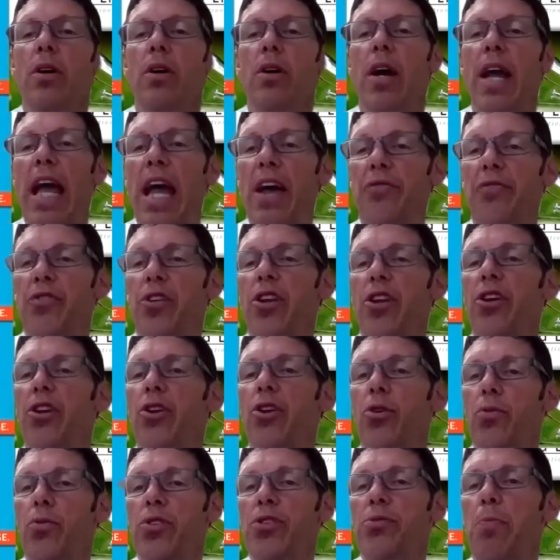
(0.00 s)
Anthony,
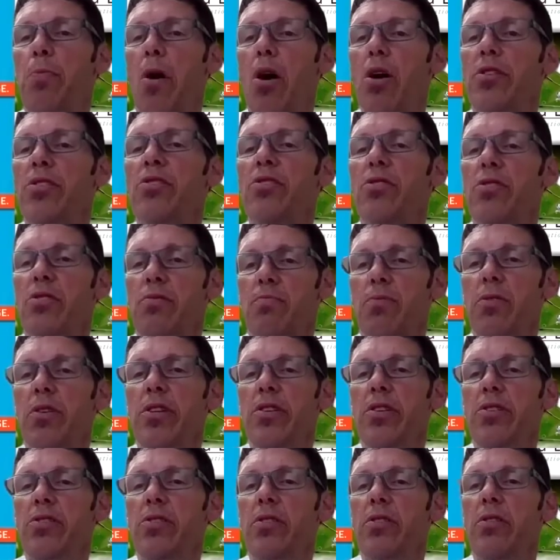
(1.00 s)
your response,
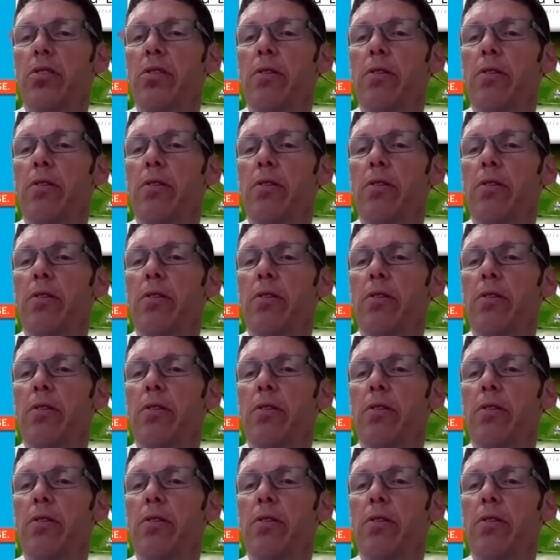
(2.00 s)
please.